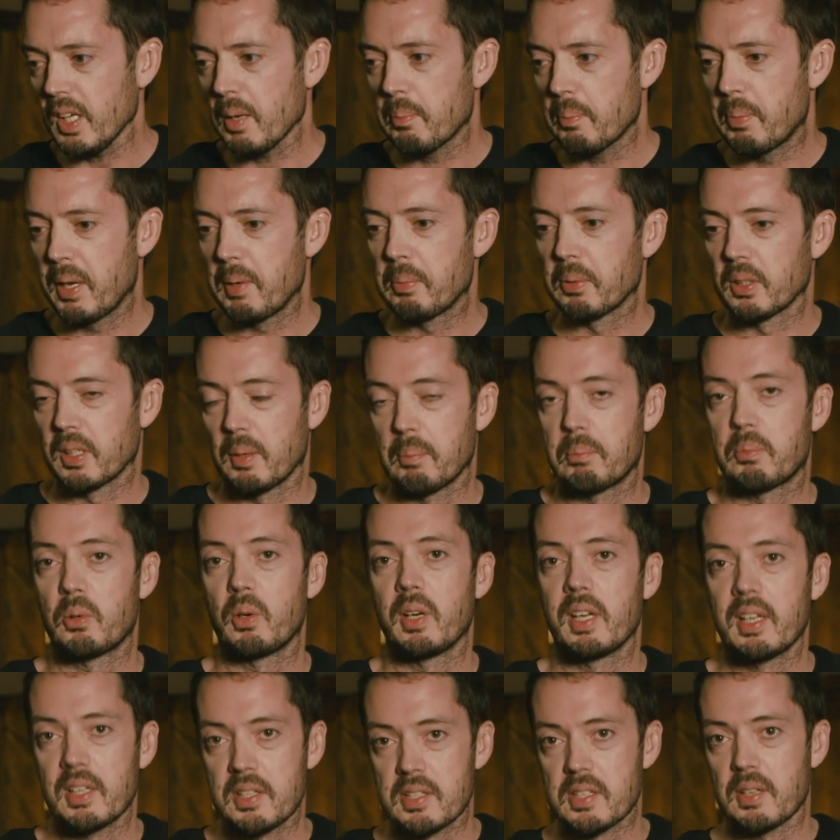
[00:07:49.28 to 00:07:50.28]
people that
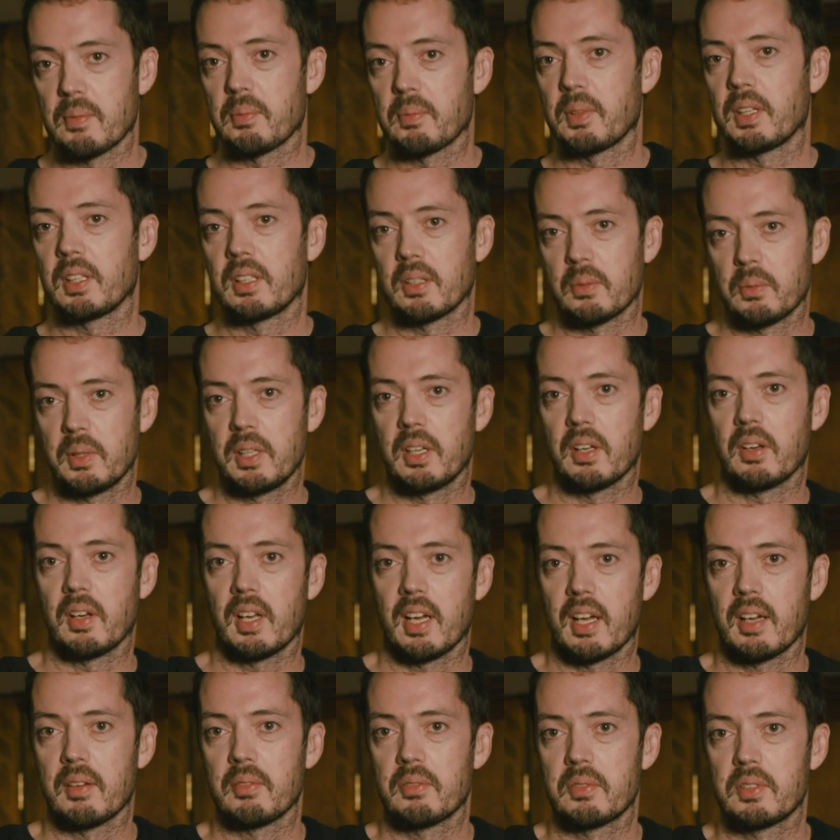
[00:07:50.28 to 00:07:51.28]
bring something that we don't
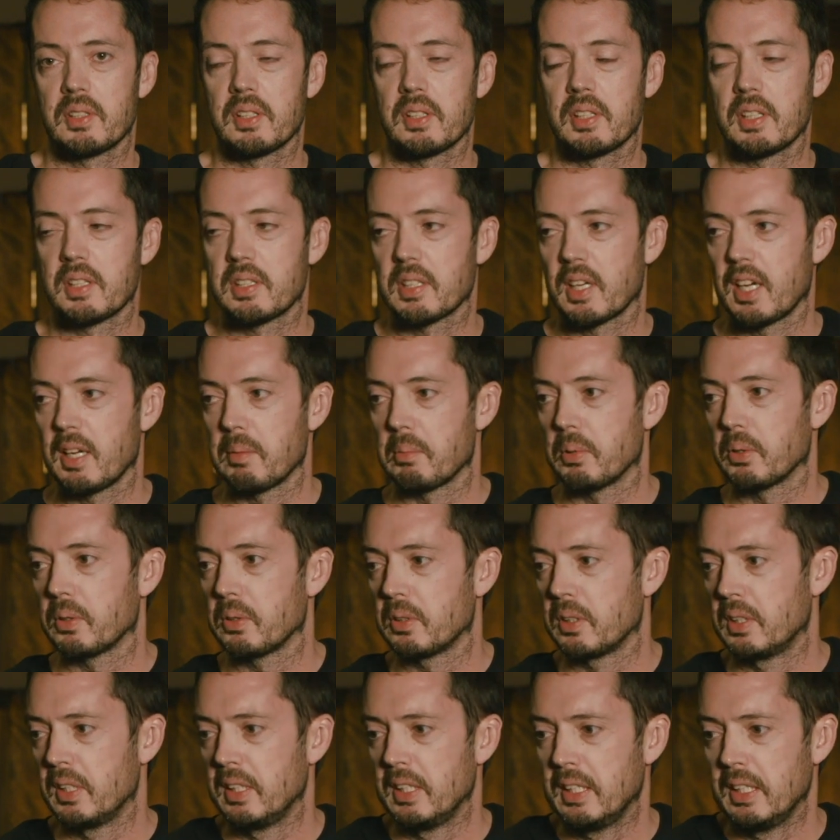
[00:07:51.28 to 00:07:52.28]
have to the table.
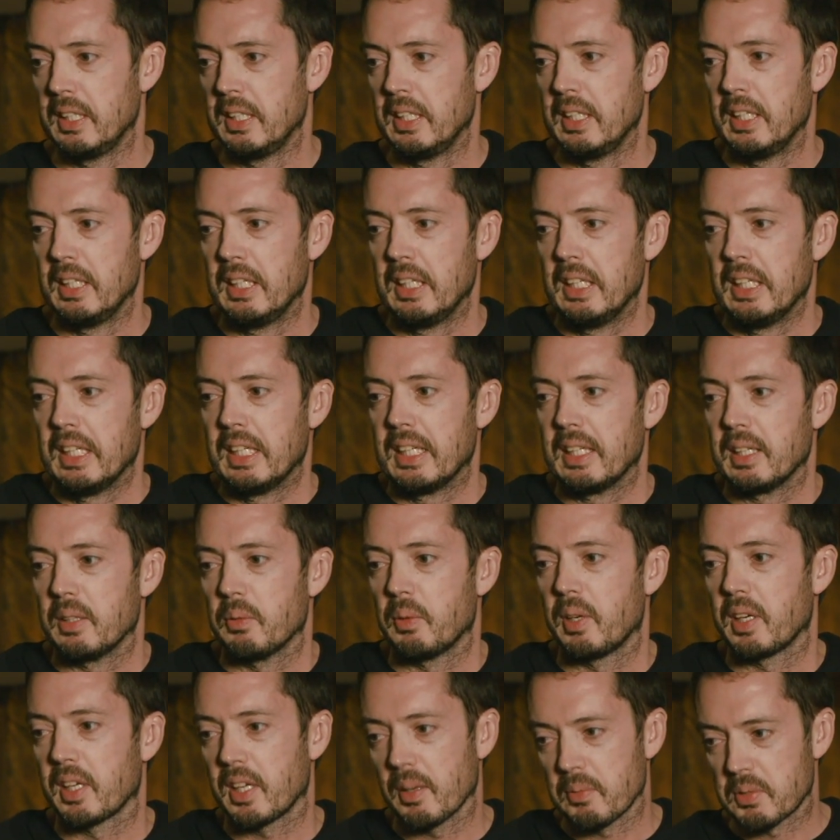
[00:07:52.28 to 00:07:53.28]

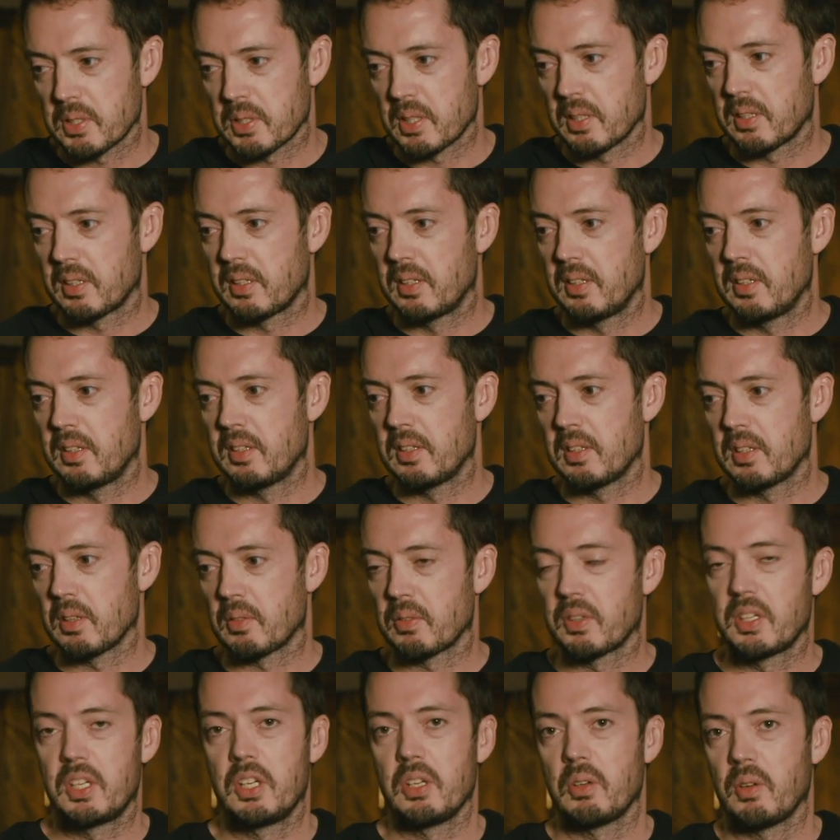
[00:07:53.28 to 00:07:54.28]
When it comes to sort
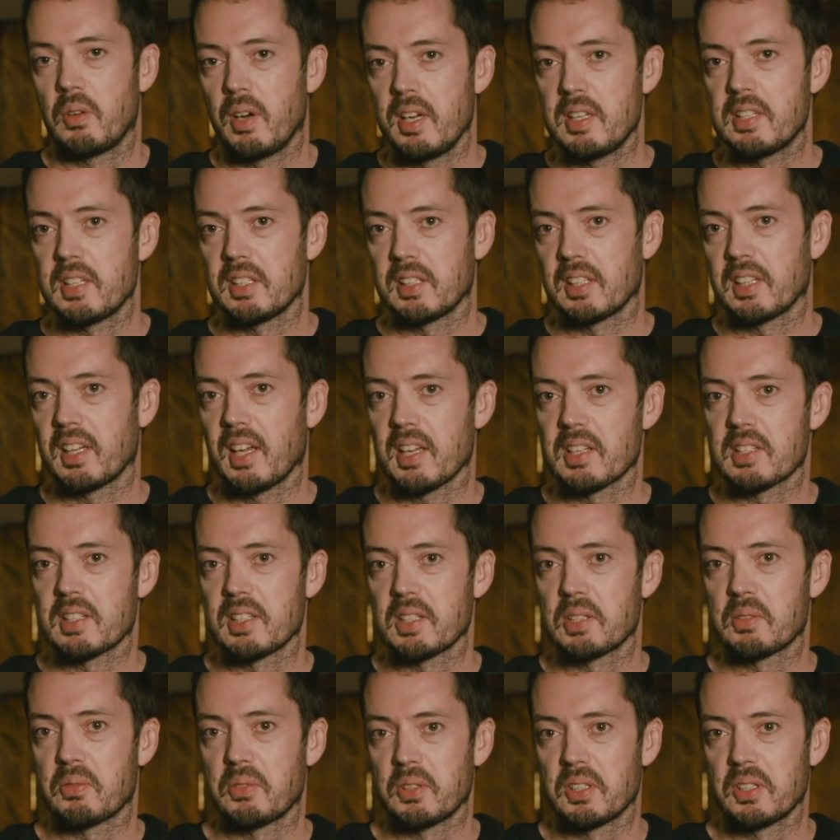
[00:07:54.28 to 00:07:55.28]
of curating the guest
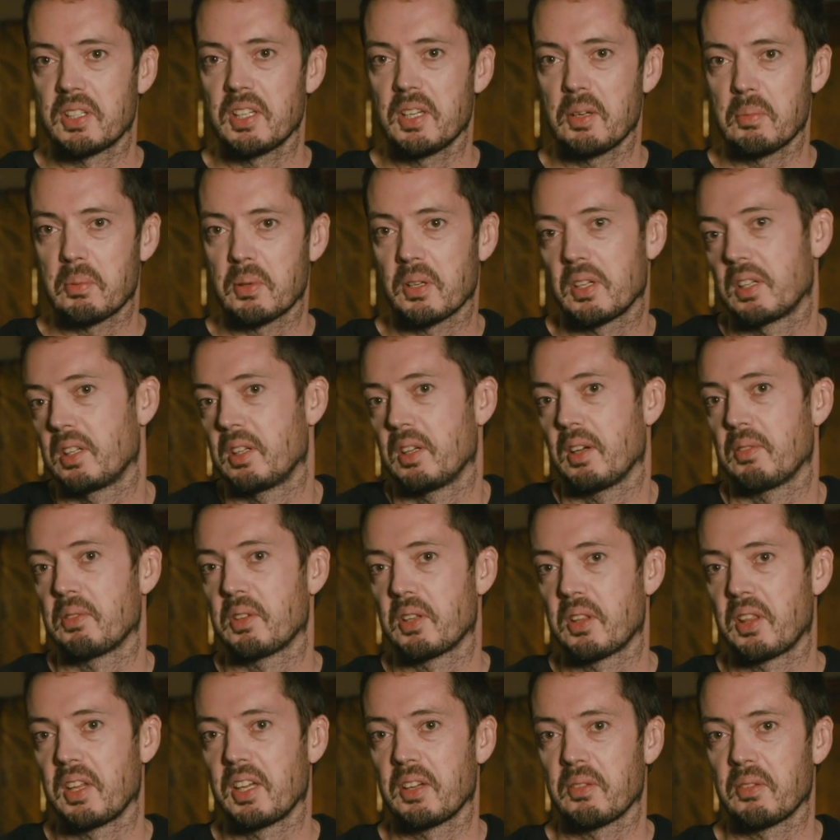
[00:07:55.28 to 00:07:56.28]
list for a dinner party, you have to
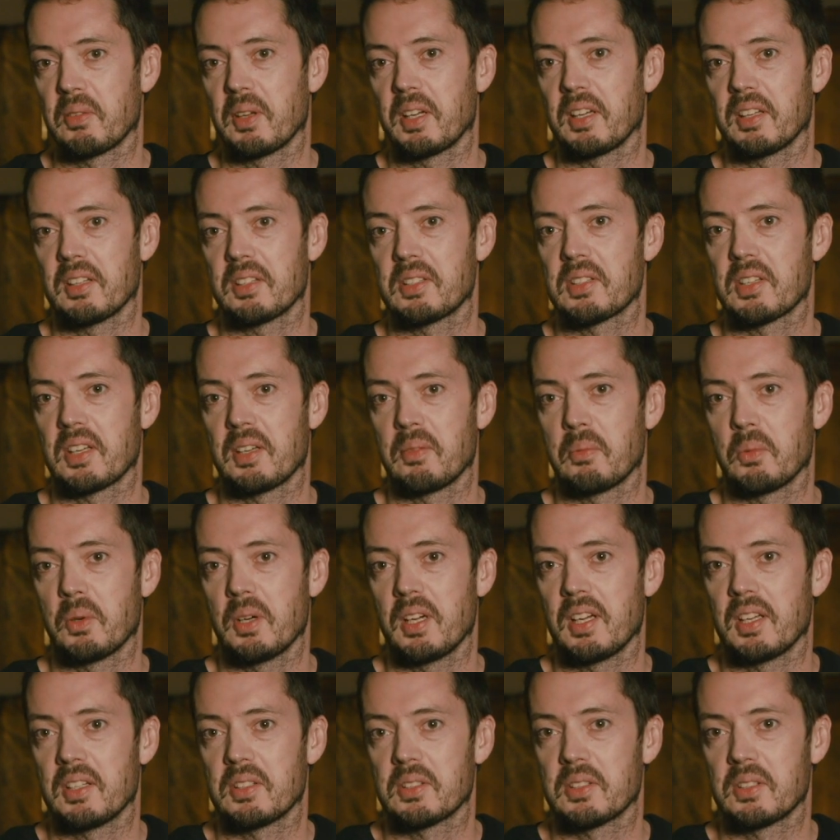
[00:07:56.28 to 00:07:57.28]
think of it the same
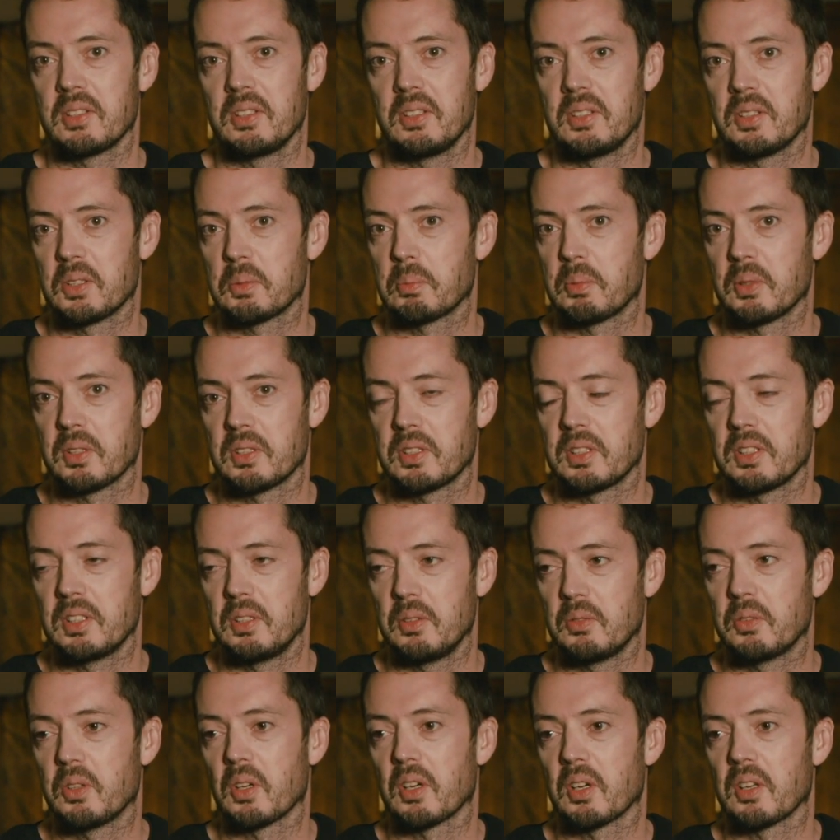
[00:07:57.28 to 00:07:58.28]
way. So
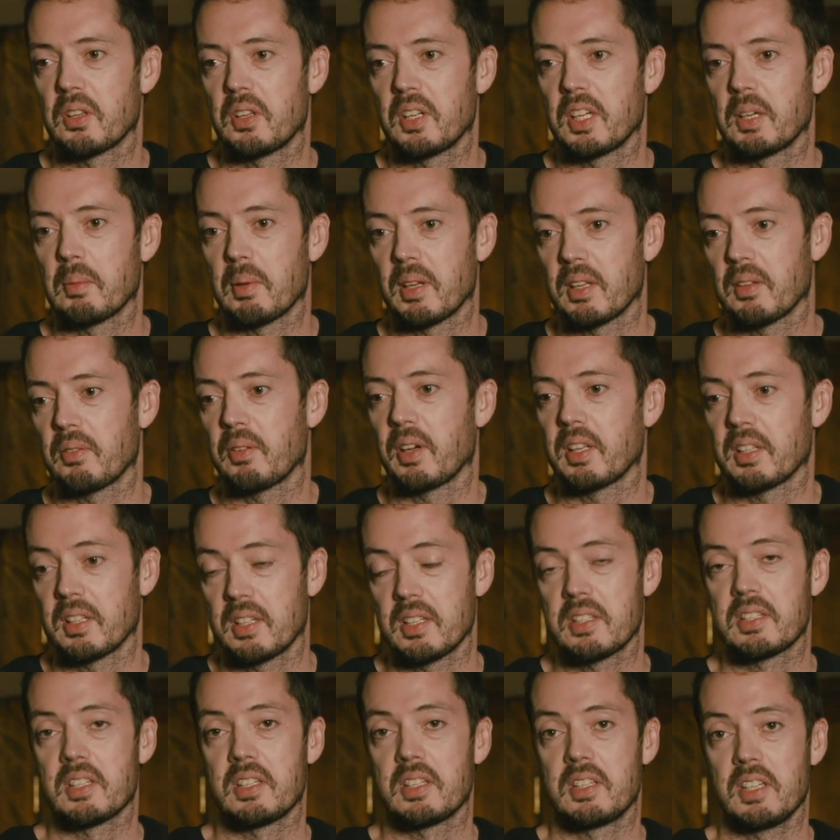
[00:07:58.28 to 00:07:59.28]
you've got to think about the fact that
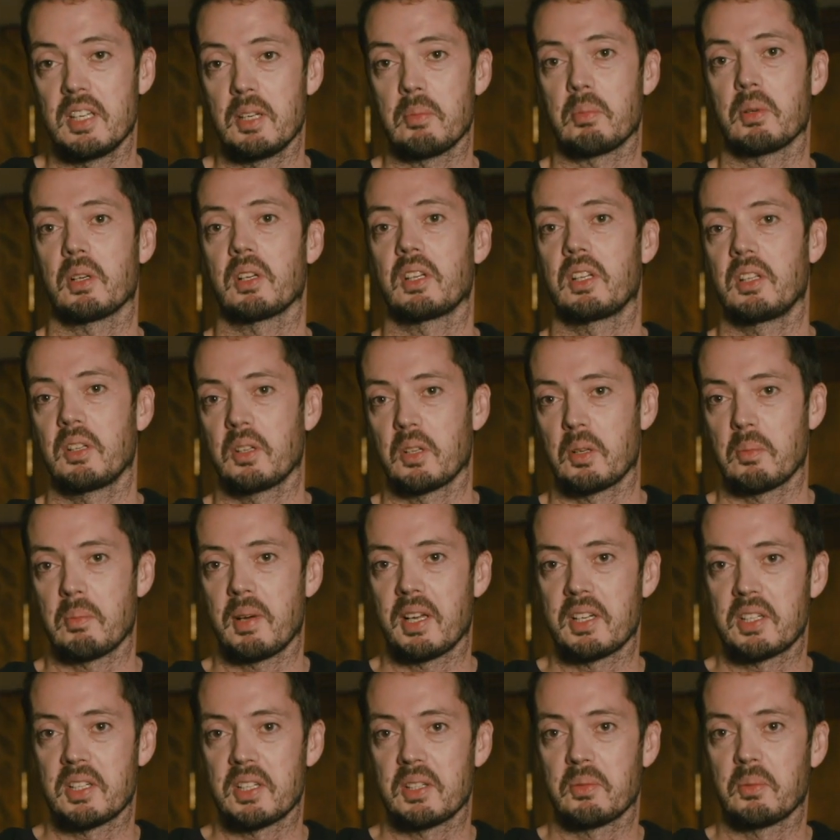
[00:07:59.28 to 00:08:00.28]
it's a dinner party. You've got to
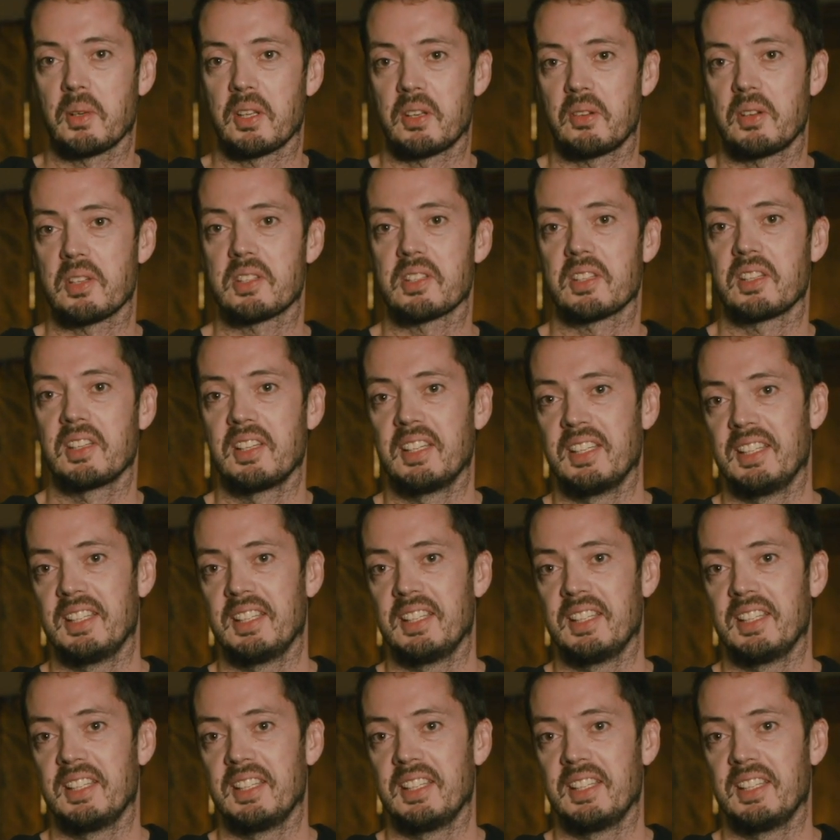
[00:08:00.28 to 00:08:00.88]
imagine whether it's,